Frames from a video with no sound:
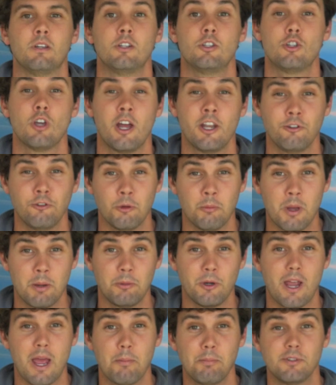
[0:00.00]
John, you
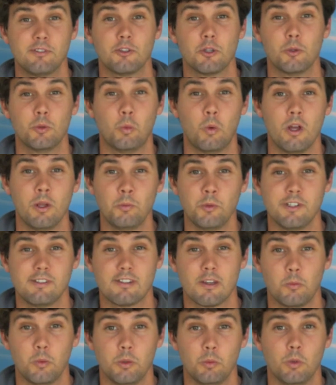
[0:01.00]
remember episode 1, we
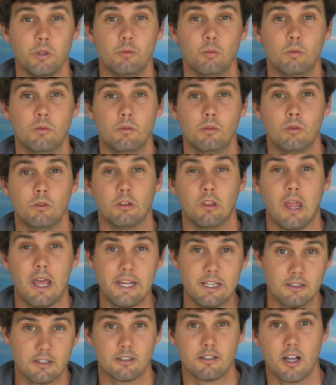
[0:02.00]
said we would
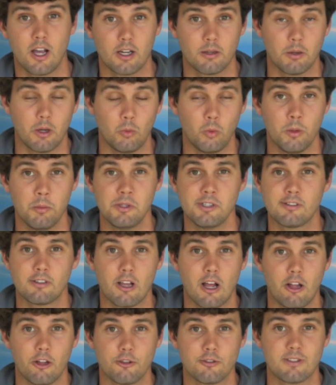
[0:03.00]
like to talk about women's
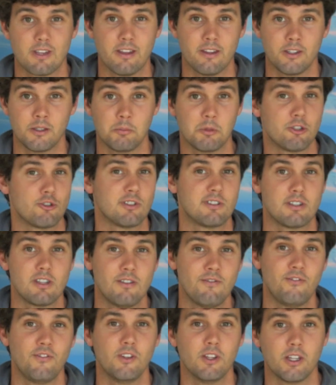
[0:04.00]
college sailing, but just
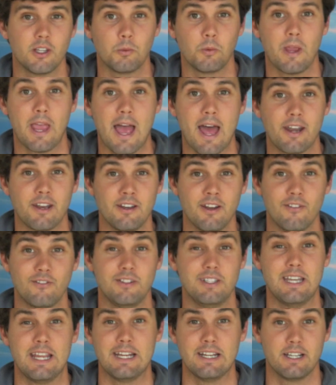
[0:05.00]
didn't feel like we had
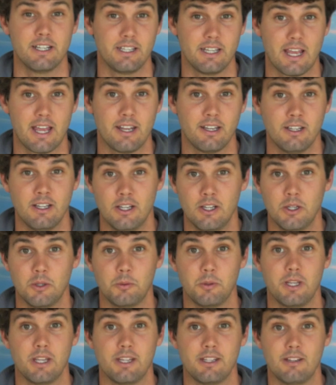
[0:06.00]
enough data yet.
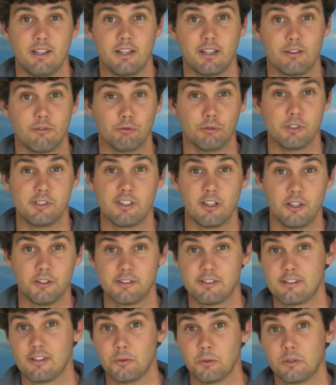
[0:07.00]
We had
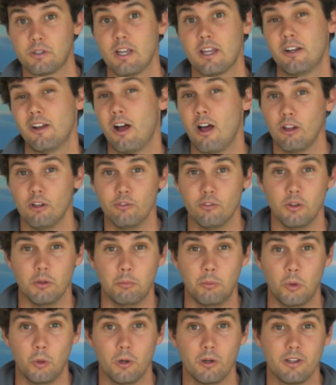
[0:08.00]
results that were kind of all over
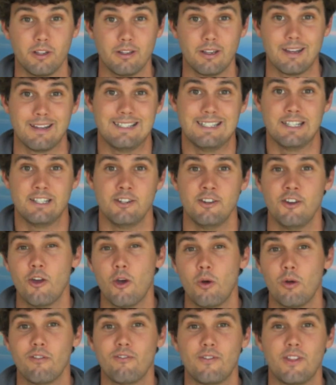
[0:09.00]
the board and didn't
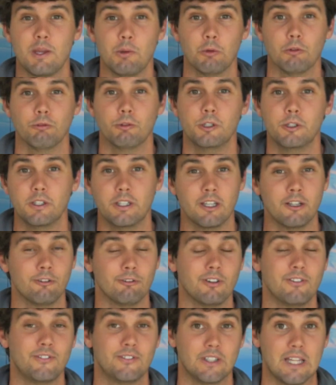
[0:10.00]
know if they were really going to
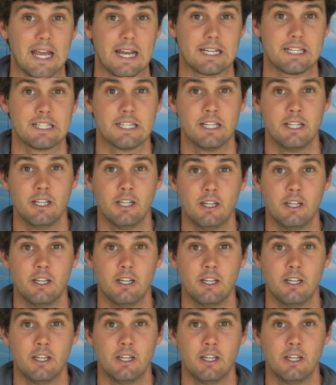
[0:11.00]
reflect